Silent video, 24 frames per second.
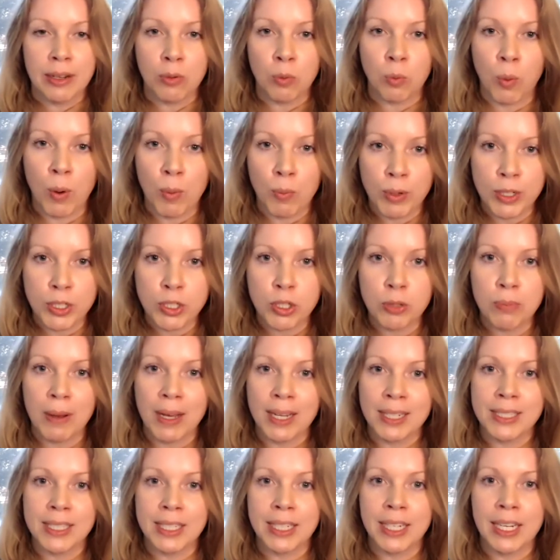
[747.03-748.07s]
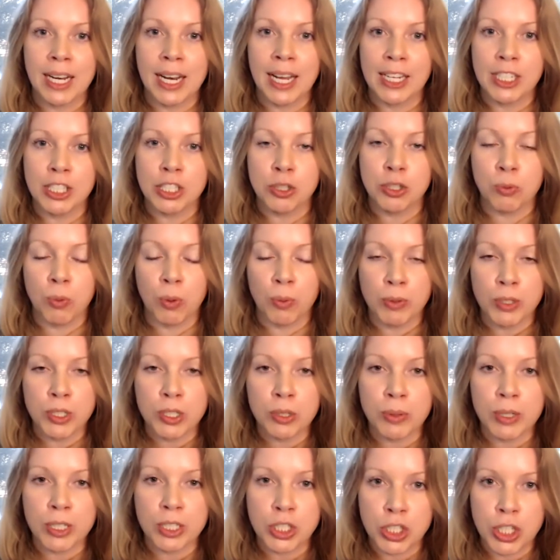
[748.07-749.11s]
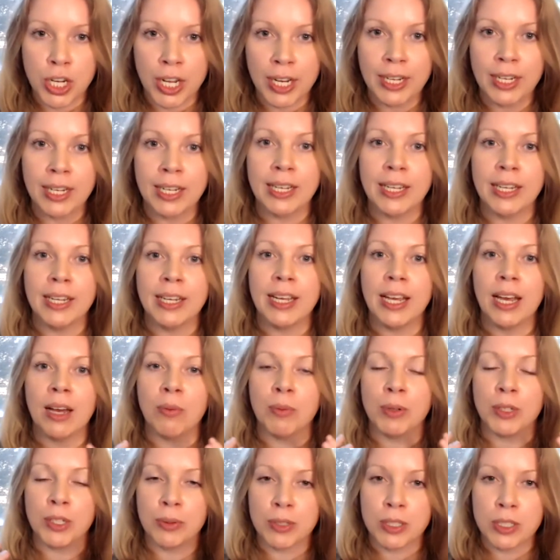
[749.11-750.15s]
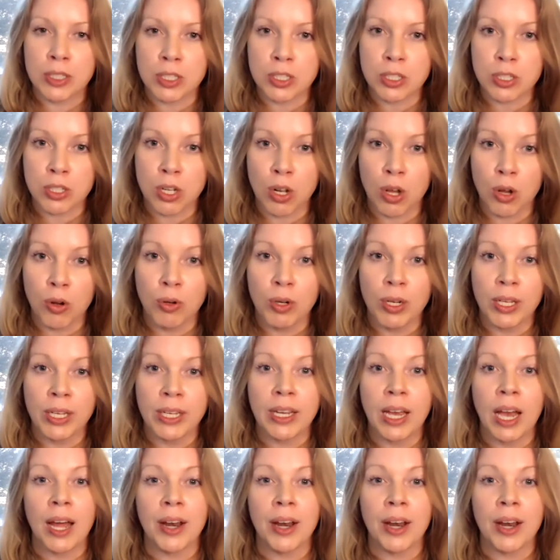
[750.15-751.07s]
When we do pandiculation, when we do it gently and we do it slowly,